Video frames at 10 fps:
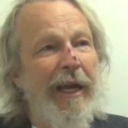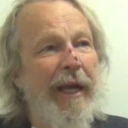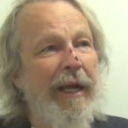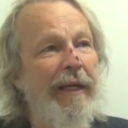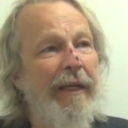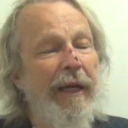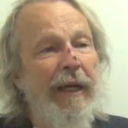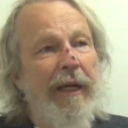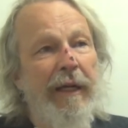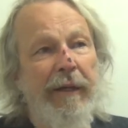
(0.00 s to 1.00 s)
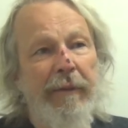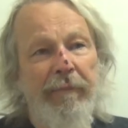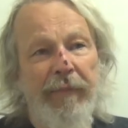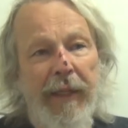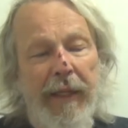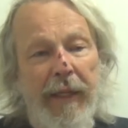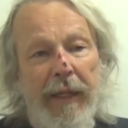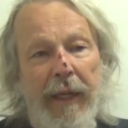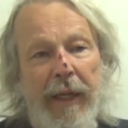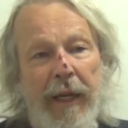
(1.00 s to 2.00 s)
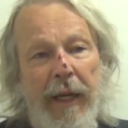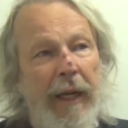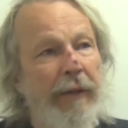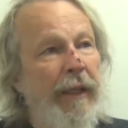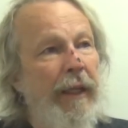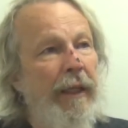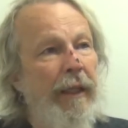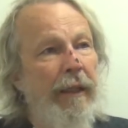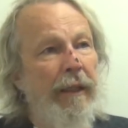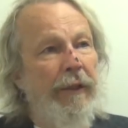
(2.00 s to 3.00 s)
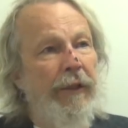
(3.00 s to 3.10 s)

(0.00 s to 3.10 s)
And um, and then it,